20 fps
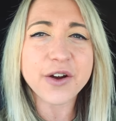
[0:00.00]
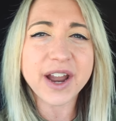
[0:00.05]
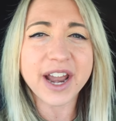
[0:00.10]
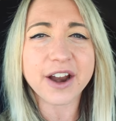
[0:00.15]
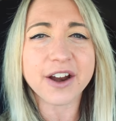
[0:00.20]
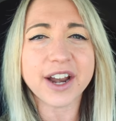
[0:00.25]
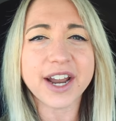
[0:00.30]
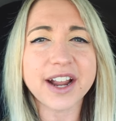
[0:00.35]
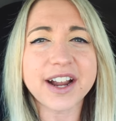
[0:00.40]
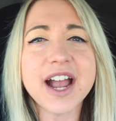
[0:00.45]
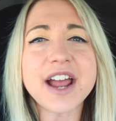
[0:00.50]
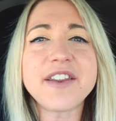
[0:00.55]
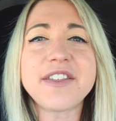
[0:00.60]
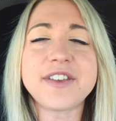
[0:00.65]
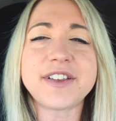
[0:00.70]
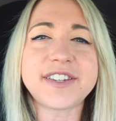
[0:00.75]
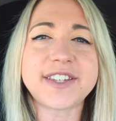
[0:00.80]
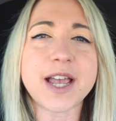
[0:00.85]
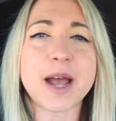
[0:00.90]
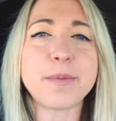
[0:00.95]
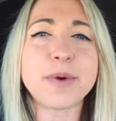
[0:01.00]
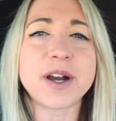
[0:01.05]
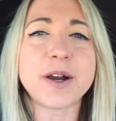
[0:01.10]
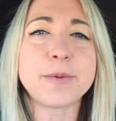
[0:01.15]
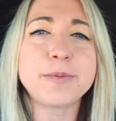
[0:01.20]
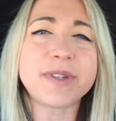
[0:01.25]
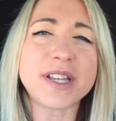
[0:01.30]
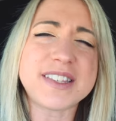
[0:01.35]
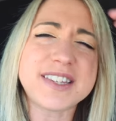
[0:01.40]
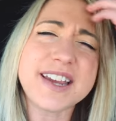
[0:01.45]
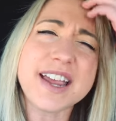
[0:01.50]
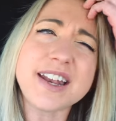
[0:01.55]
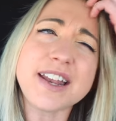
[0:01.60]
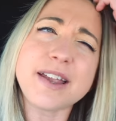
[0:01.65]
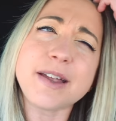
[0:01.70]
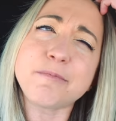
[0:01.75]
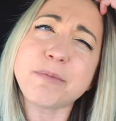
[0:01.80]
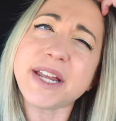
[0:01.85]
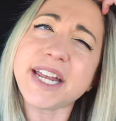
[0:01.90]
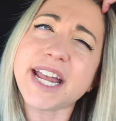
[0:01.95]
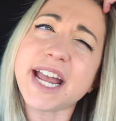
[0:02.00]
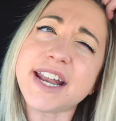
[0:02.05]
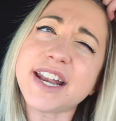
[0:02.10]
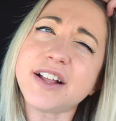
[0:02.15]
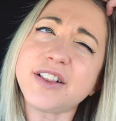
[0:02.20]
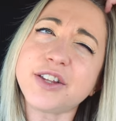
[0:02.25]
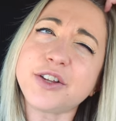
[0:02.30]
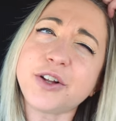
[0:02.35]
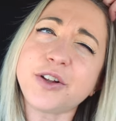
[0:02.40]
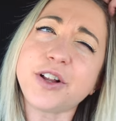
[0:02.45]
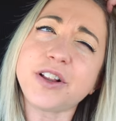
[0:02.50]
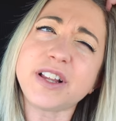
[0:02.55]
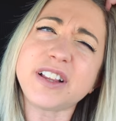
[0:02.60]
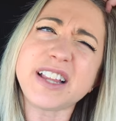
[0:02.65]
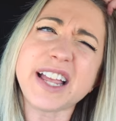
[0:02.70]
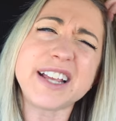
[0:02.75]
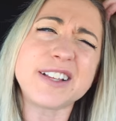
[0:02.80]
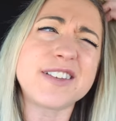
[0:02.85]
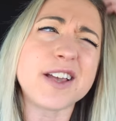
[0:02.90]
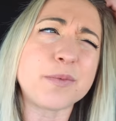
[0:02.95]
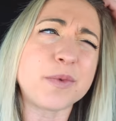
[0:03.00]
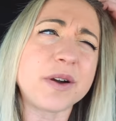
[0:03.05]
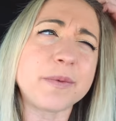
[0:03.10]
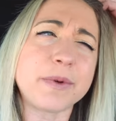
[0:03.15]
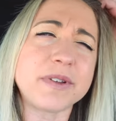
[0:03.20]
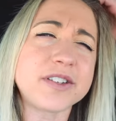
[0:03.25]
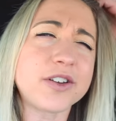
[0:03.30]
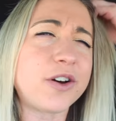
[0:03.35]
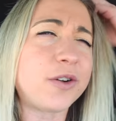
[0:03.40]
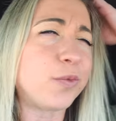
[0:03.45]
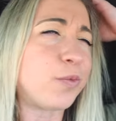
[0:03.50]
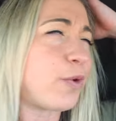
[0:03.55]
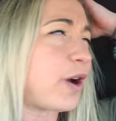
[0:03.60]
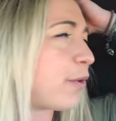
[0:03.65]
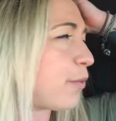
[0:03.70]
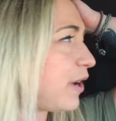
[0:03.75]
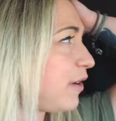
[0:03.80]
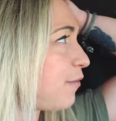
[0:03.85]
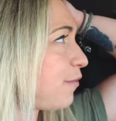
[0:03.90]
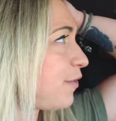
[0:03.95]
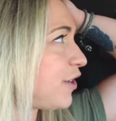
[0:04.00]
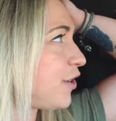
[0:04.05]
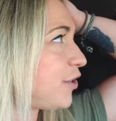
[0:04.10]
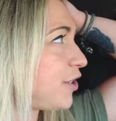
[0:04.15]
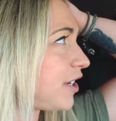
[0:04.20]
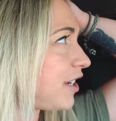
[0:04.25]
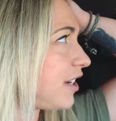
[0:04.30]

area, kind of the suburbs. It's gonna be in a little like suburb, it's called what, Winfield?